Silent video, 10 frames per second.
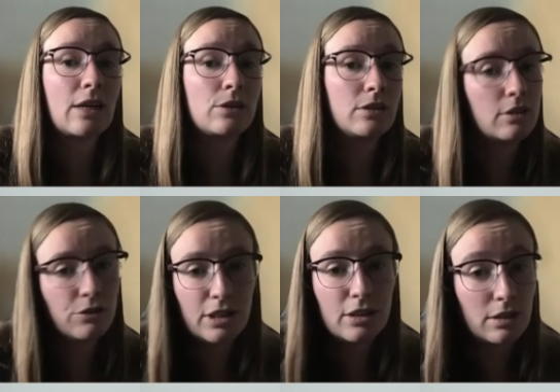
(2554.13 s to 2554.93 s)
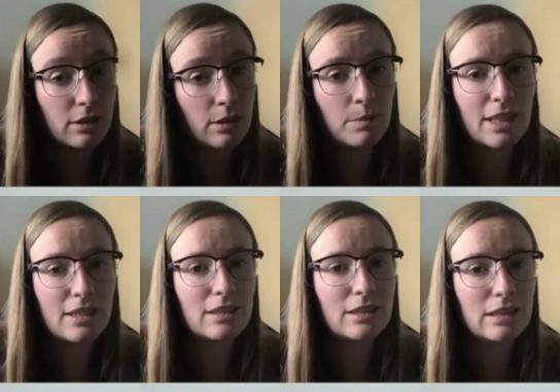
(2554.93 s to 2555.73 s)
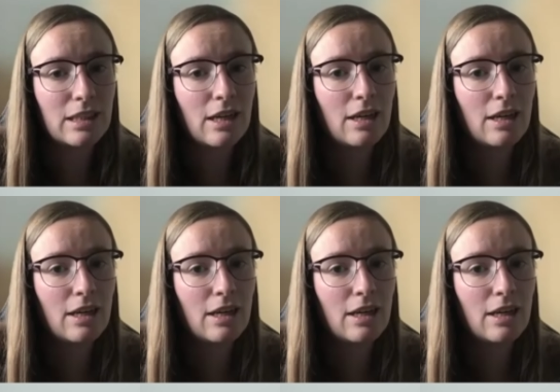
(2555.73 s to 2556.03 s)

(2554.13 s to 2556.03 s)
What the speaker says: thousands of years in some cases,